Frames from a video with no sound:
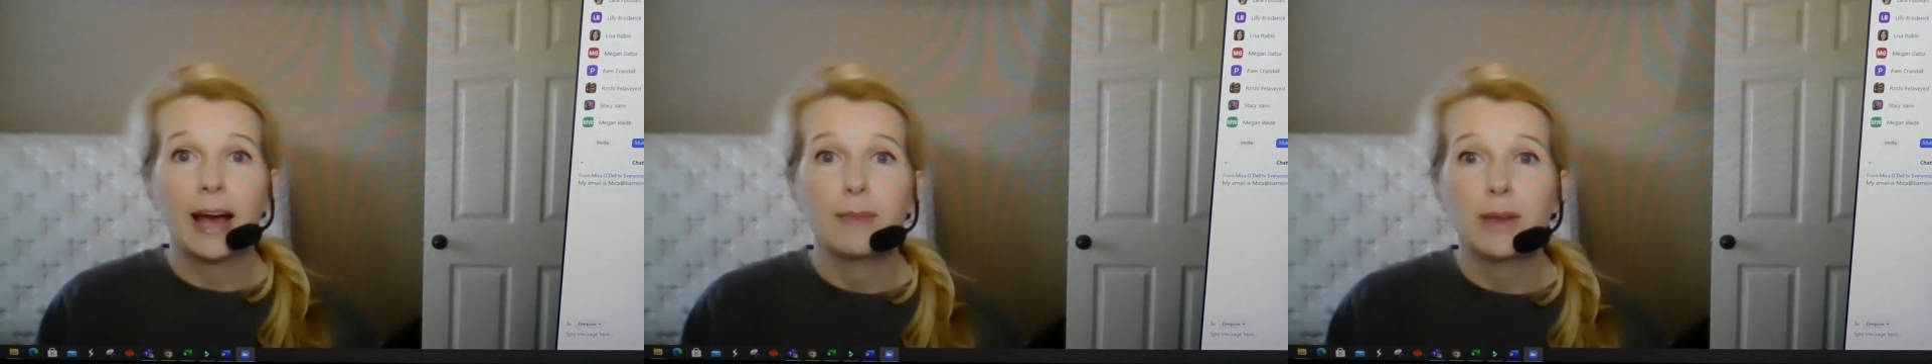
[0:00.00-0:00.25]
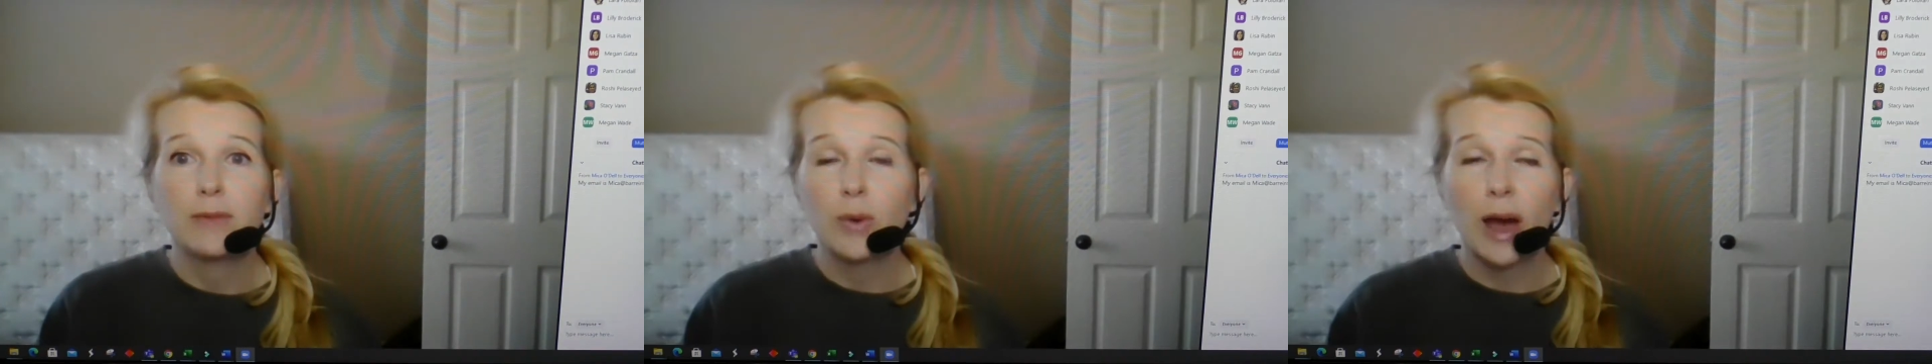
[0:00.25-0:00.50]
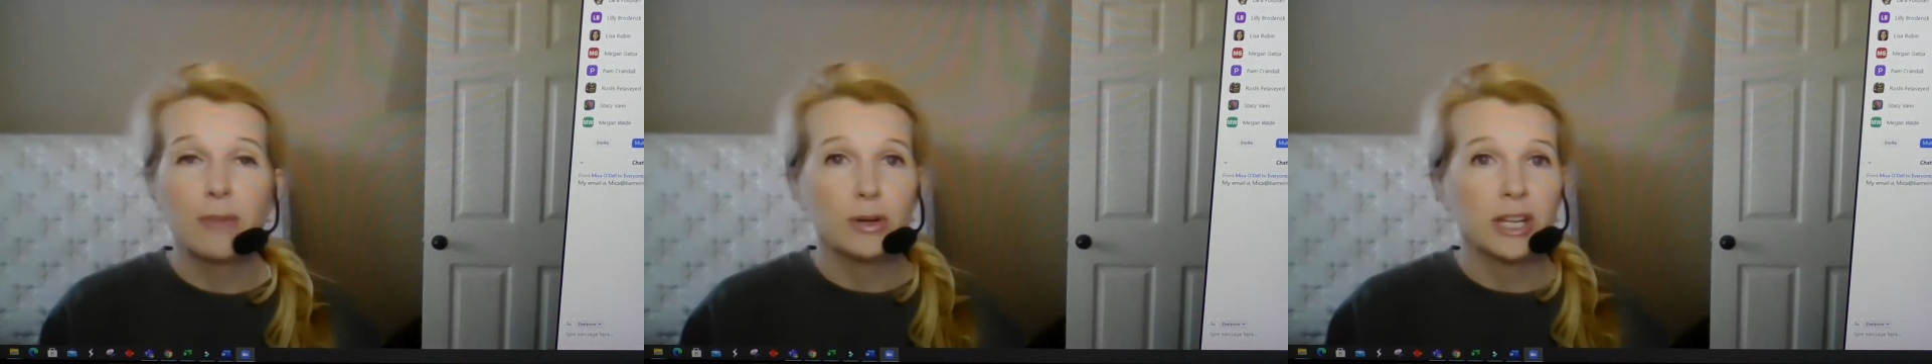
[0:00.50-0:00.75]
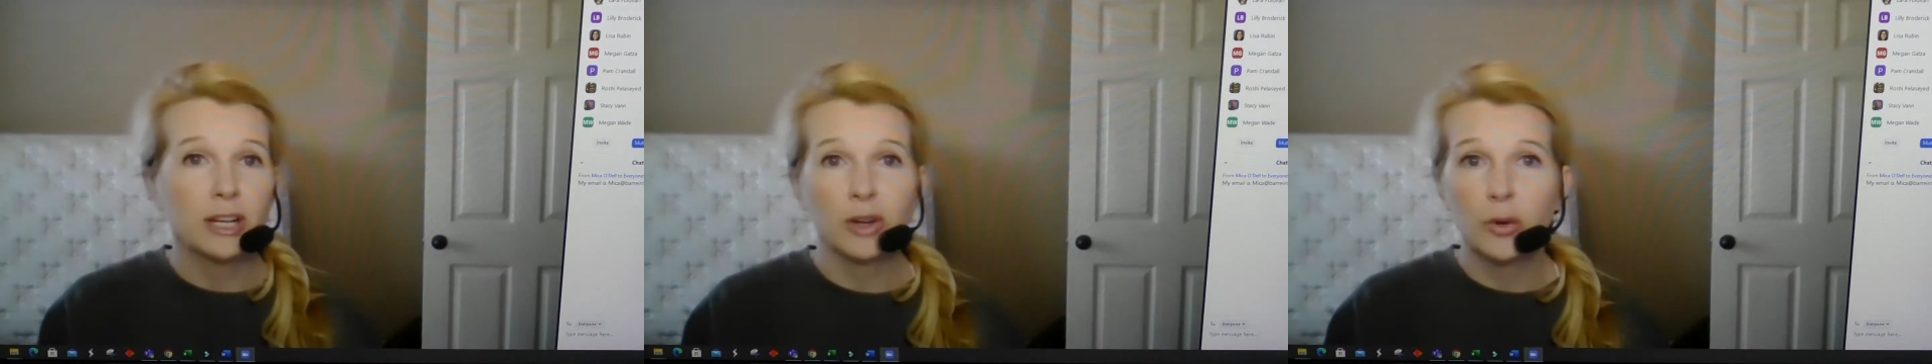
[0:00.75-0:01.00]
If you have
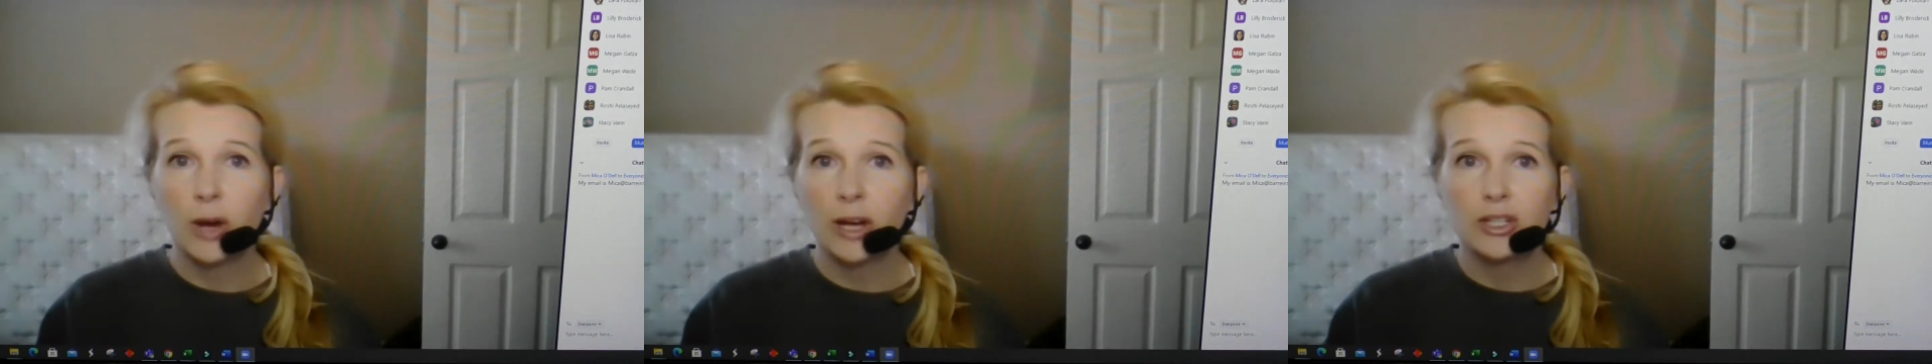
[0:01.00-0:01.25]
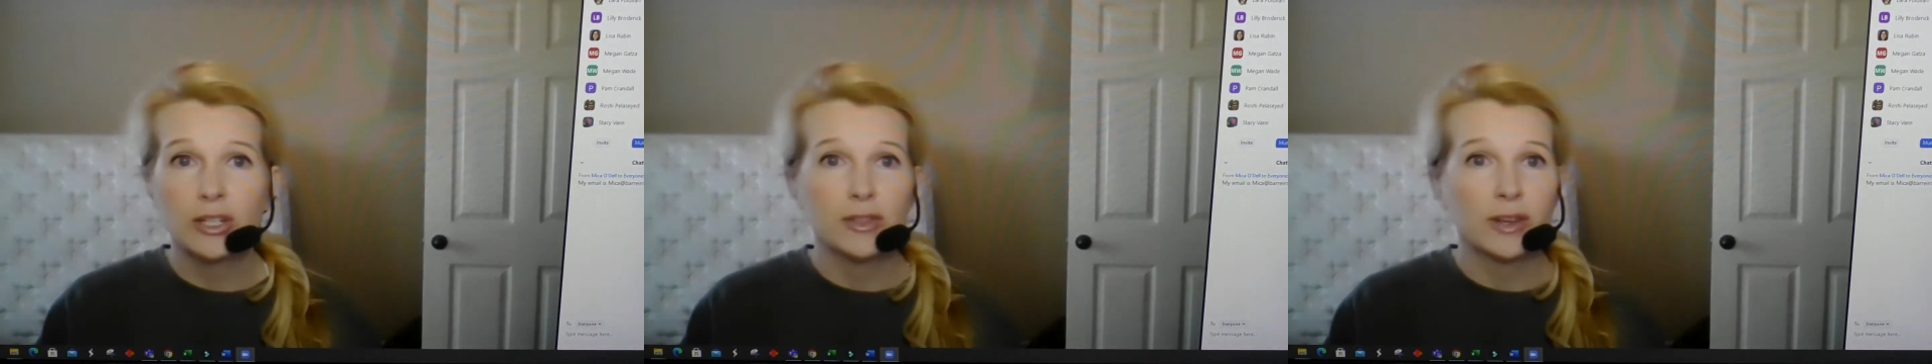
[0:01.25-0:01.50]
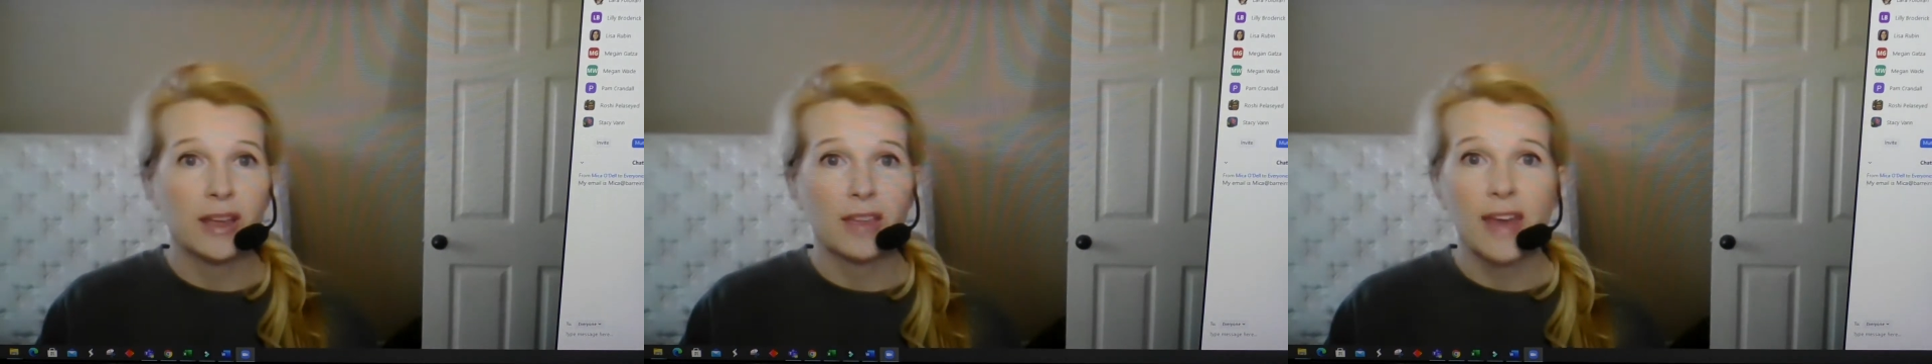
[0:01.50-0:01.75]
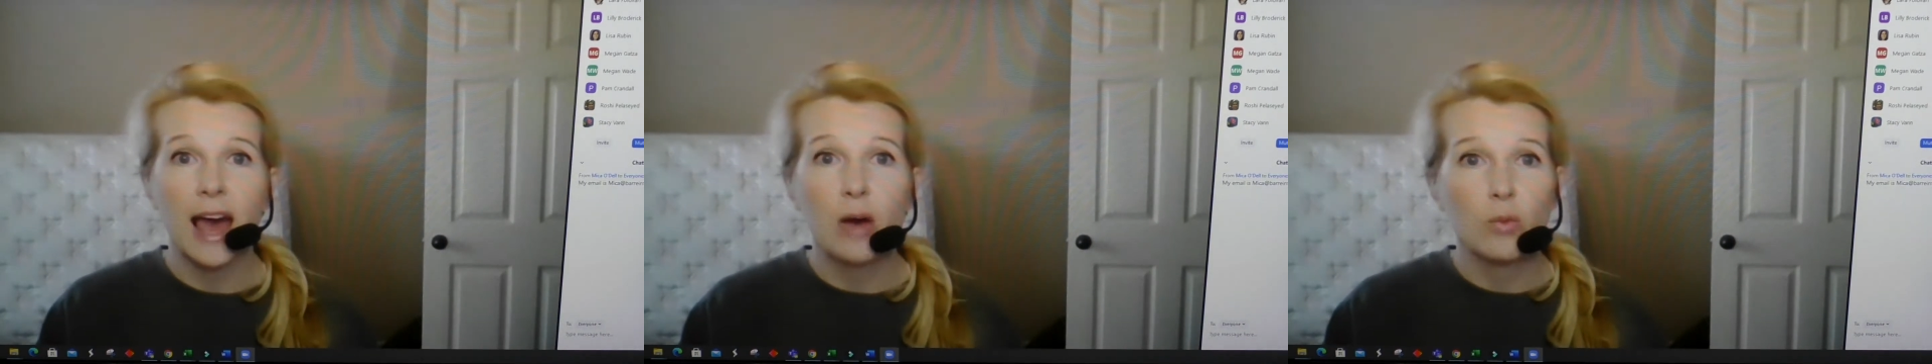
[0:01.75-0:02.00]
particular questions or anything
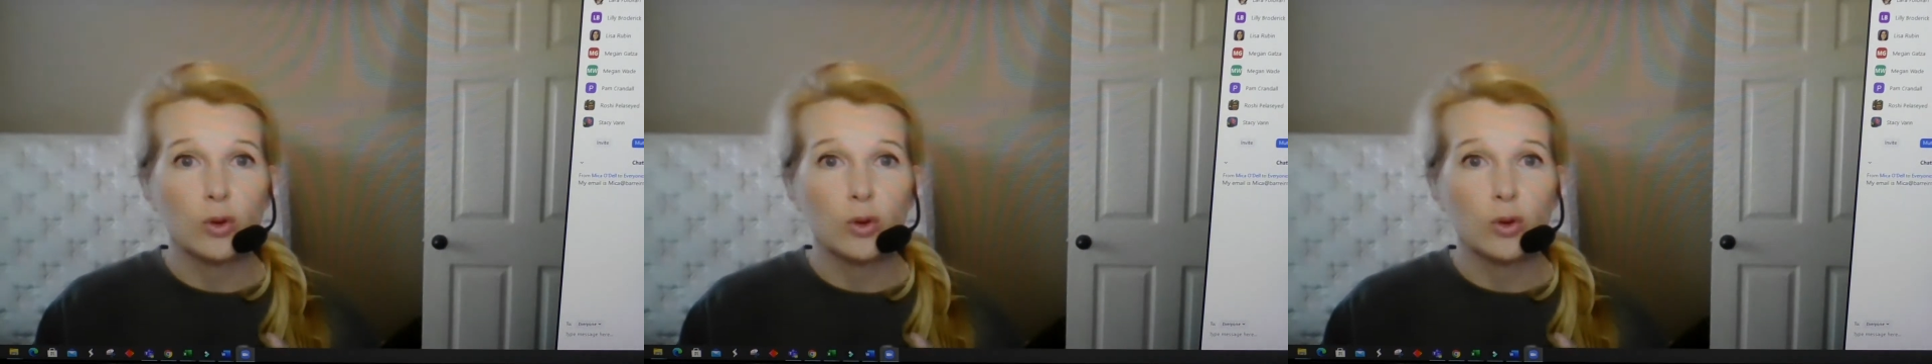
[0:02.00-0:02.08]
like that,